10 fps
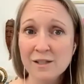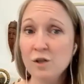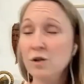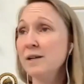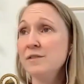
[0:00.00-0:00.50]

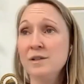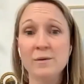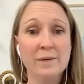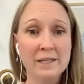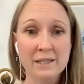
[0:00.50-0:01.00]
You don't have to
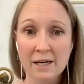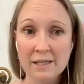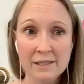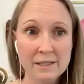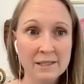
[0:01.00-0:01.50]
know what it
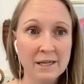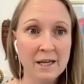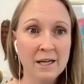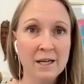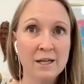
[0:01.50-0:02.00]
does.
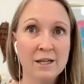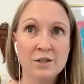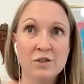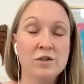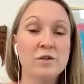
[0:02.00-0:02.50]

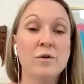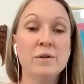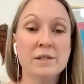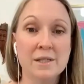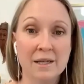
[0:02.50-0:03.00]
Just
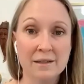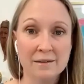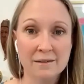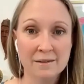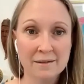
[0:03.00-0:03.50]
notice it.